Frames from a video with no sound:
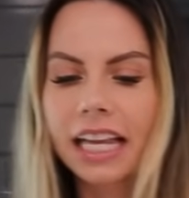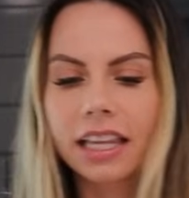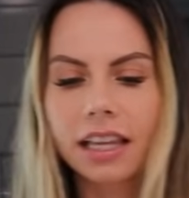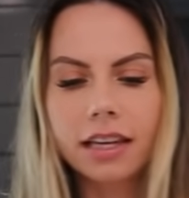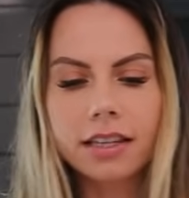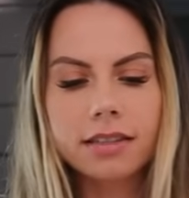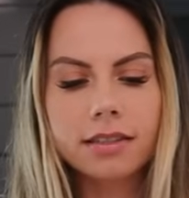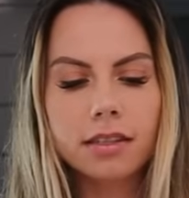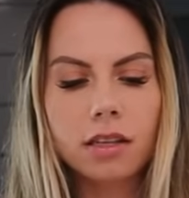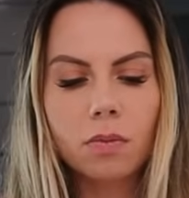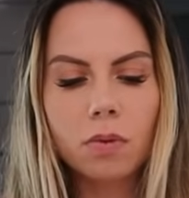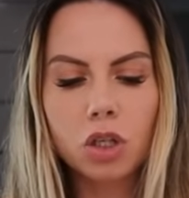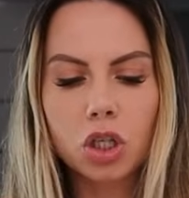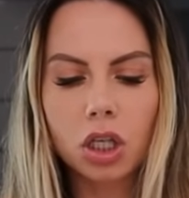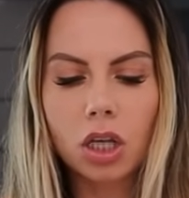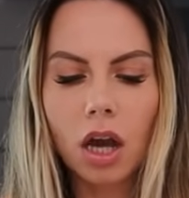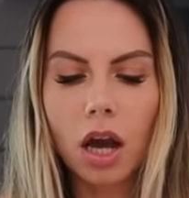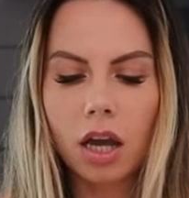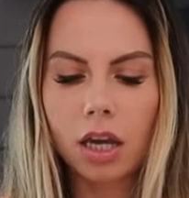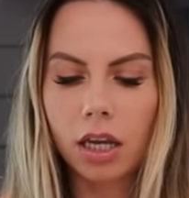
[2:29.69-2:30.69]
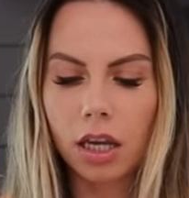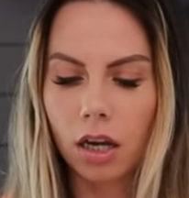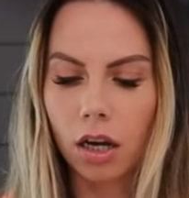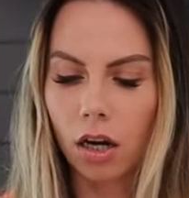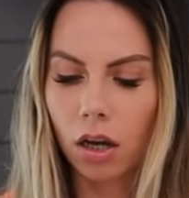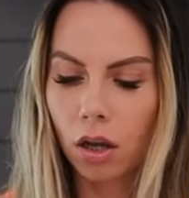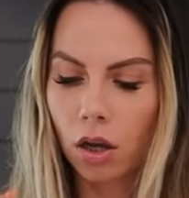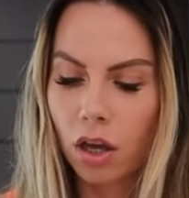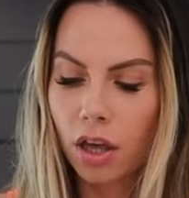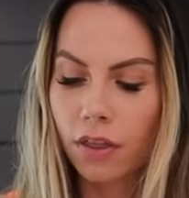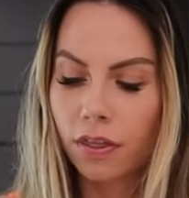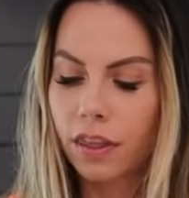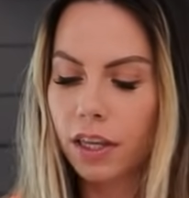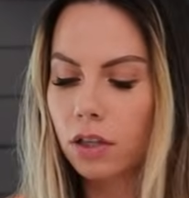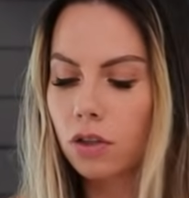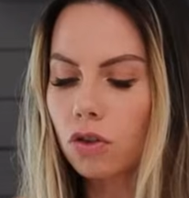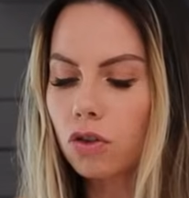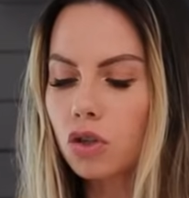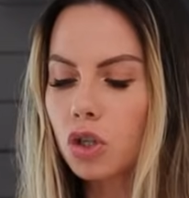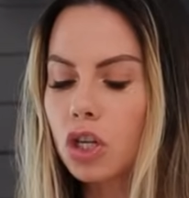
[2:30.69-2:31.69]
Let's see what you got here.
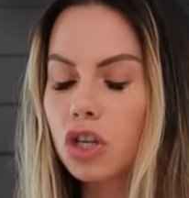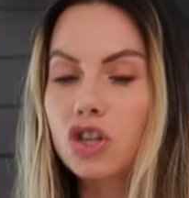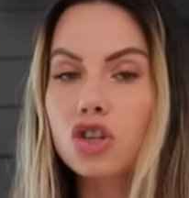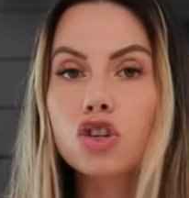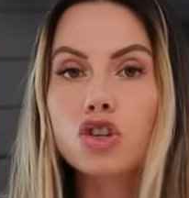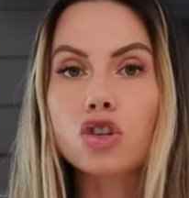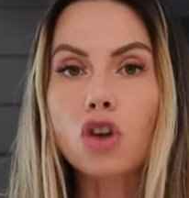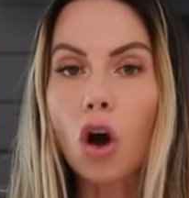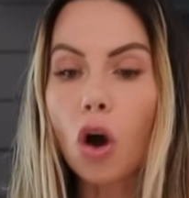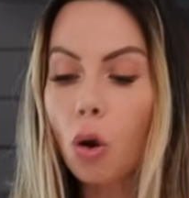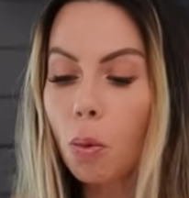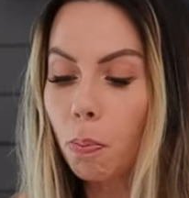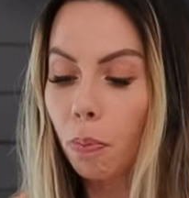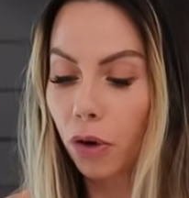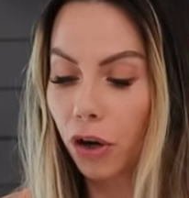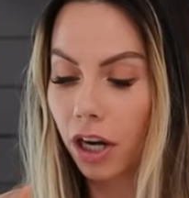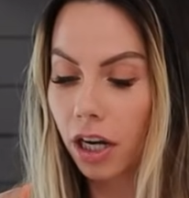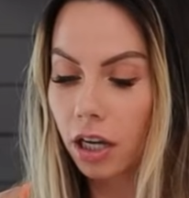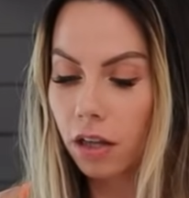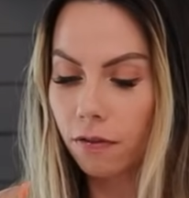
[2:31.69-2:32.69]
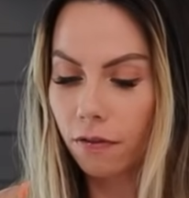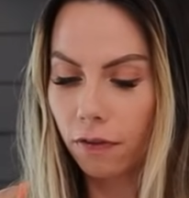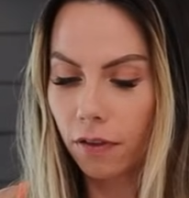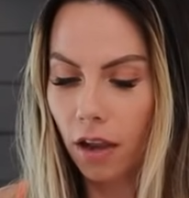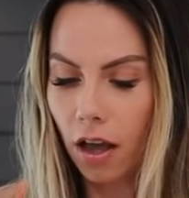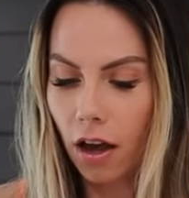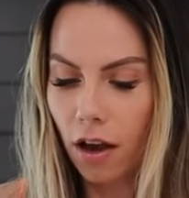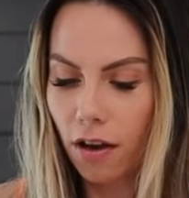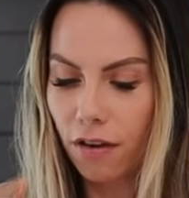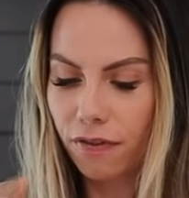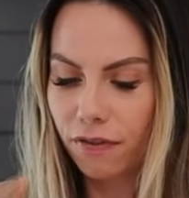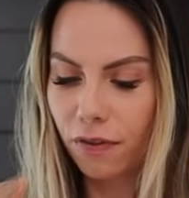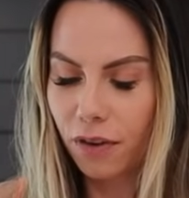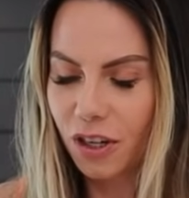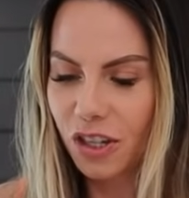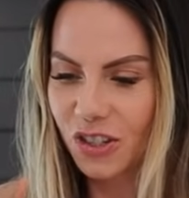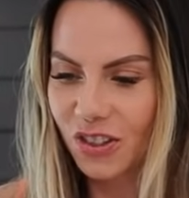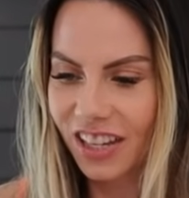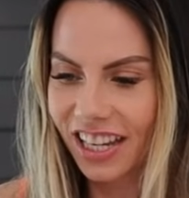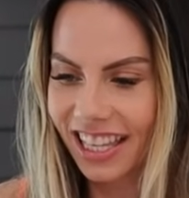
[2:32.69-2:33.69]
These are just so pretty, Fluff.
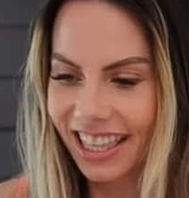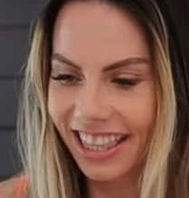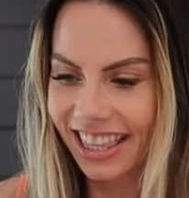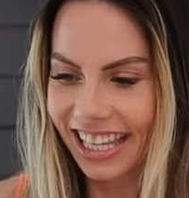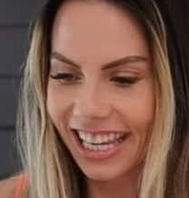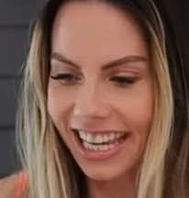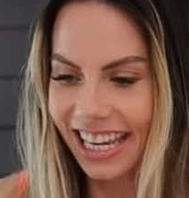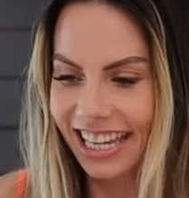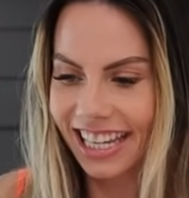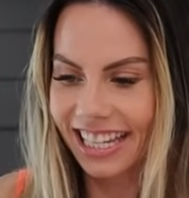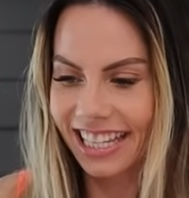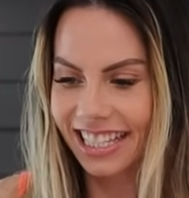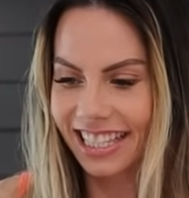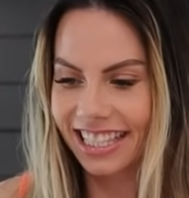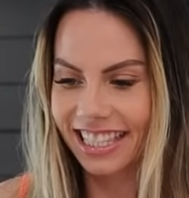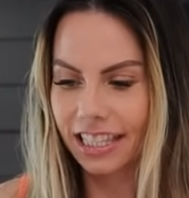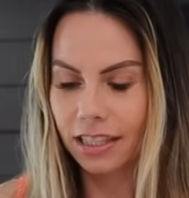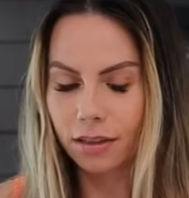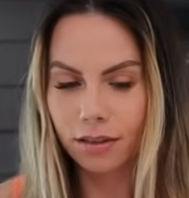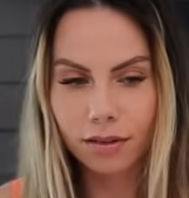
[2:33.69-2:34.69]
Where'd you get these?